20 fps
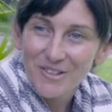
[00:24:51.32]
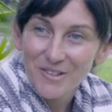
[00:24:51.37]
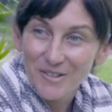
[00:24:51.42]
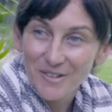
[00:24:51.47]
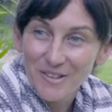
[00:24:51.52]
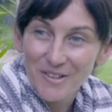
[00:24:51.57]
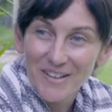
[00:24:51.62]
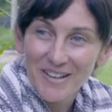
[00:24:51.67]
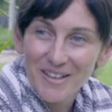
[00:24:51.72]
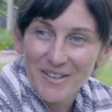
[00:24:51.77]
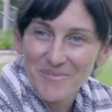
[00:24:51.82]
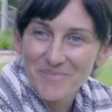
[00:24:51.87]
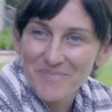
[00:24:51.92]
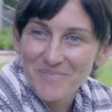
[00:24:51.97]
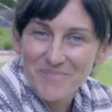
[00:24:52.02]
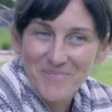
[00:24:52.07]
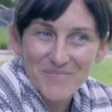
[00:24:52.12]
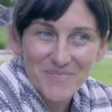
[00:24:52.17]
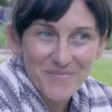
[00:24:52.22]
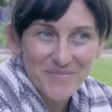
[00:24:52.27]
All right.
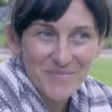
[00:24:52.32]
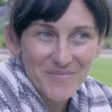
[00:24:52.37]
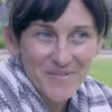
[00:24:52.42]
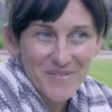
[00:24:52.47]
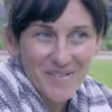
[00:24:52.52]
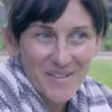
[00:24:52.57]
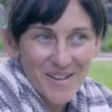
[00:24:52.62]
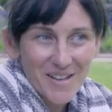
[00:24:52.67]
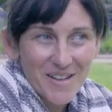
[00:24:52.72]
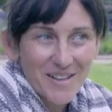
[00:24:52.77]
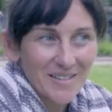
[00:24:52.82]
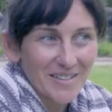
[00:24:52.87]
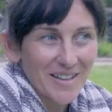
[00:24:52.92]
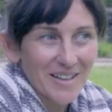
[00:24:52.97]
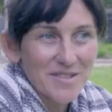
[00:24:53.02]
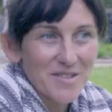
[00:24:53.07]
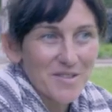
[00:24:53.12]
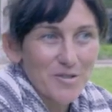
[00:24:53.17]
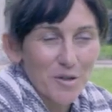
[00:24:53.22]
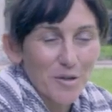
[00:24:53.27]

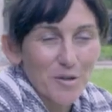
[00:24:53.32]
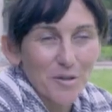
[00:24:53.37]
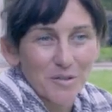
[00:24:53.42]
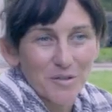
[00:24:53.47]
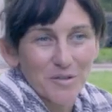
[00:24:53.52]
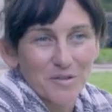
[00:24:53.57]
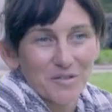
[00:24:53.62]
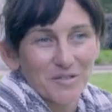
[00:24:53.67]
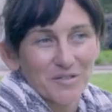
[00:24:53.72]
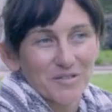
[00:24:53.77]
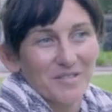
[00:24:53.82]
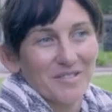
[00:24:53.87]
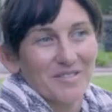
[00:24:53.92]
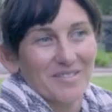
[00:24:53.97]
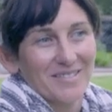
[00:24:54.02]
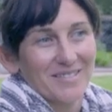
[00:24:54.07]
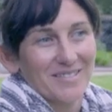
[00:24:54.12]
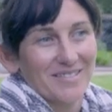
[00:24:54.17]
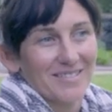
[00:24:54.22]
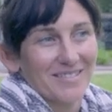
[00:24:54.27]
That's so...
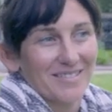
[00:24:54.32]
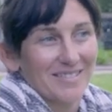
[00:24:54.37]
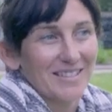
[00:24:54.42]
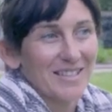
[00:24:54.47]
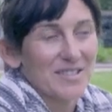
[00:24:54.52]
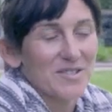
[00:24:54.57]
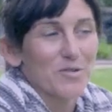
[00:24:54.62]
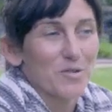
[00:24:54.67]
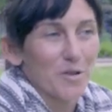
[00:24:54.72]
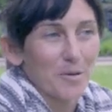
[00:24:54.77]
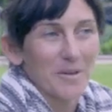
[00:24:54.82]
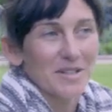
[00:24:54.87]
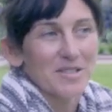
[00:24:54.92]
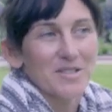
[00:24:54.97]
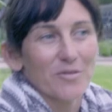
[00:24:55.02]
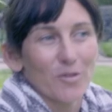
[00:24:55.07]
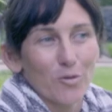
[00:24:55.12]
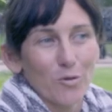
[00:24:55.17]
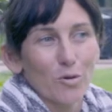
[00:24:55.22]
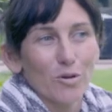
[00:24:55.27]
There's so
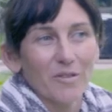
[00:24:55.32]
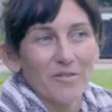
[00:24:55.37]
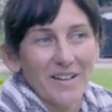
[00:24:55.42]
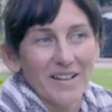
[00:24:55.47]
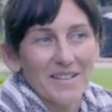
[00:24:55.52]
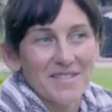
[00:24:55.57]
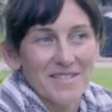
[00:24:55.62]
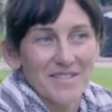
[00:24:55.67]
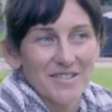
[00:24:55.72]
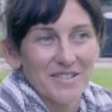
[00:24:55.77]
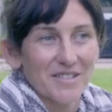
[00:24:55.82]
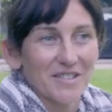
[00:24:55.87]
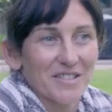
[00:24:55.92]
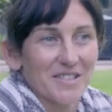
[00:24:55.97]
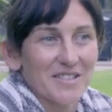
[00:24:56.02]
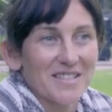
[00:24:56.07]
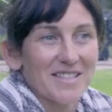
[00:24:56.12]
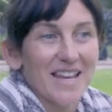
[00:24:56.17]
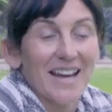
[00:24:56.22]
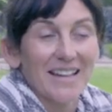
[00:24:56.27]
much for all of us
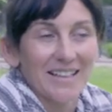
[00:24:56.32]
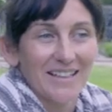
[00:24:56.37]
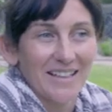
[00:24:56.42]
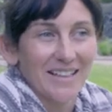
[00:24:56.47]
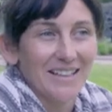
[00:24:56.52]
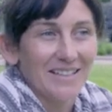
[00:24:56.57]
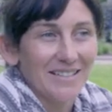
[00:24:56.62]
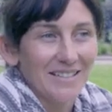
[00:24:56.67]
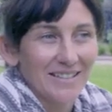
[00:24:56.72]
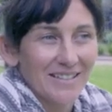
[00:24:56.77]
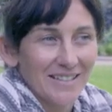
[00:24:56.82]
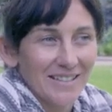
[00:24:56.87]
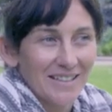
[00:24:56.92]
to take in.